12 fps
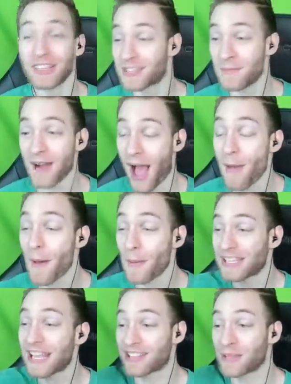Someone I'm
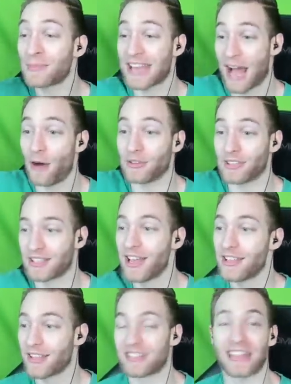upset somebody else
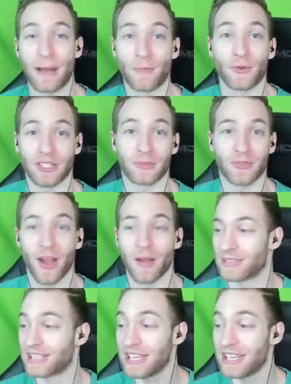doesn't have more subscribers.